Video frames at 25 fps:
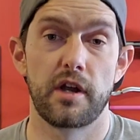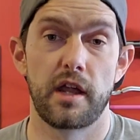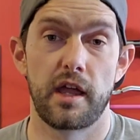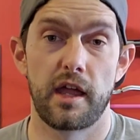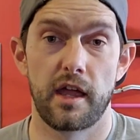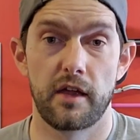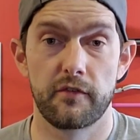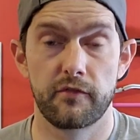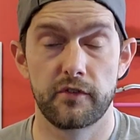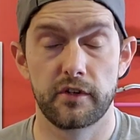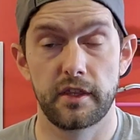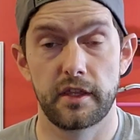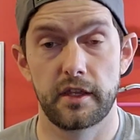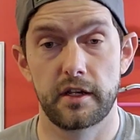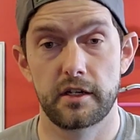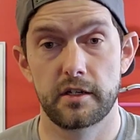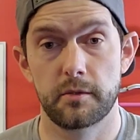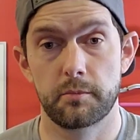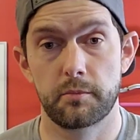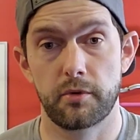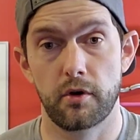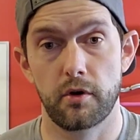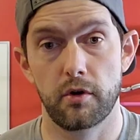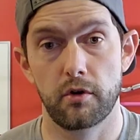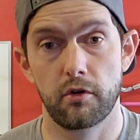I have related to
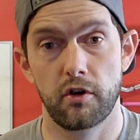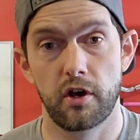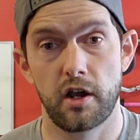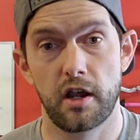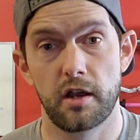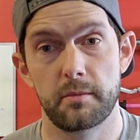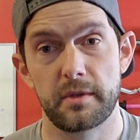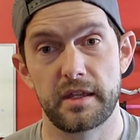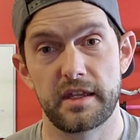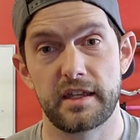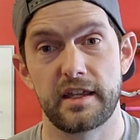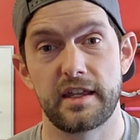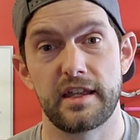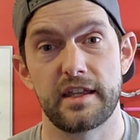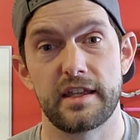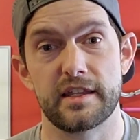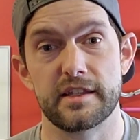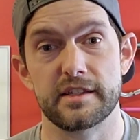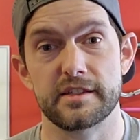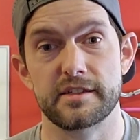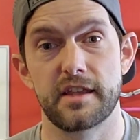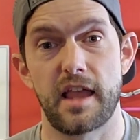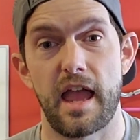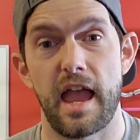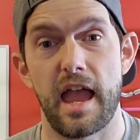programming
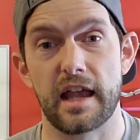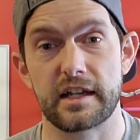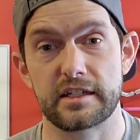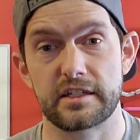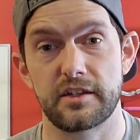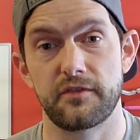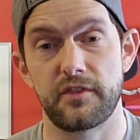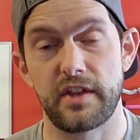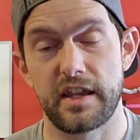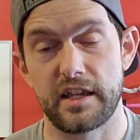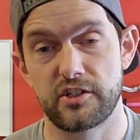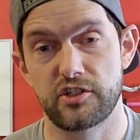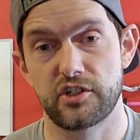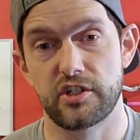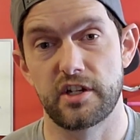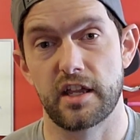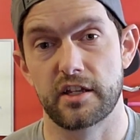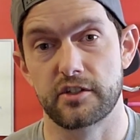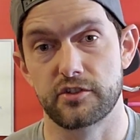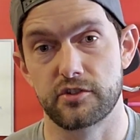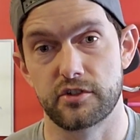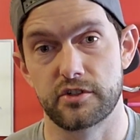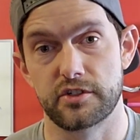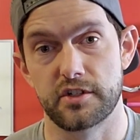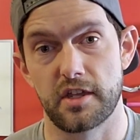is activation
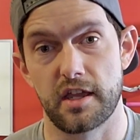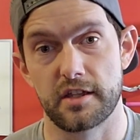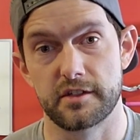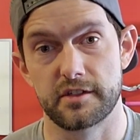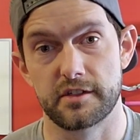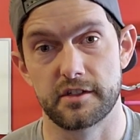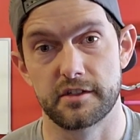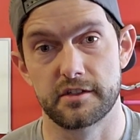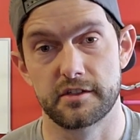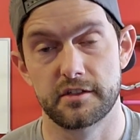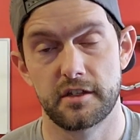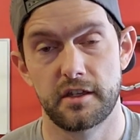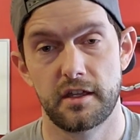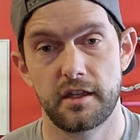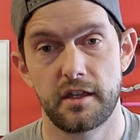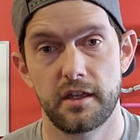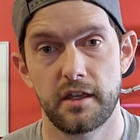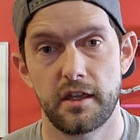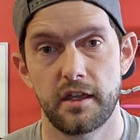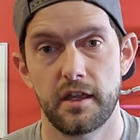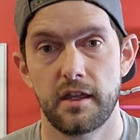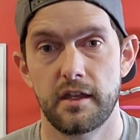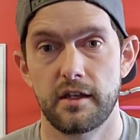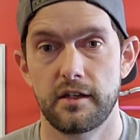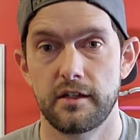exercises.
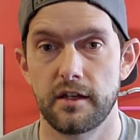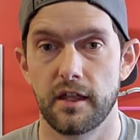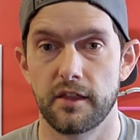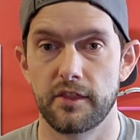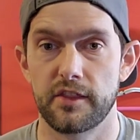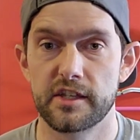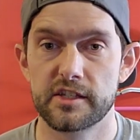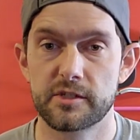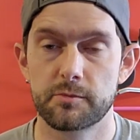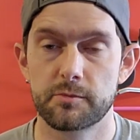Now, this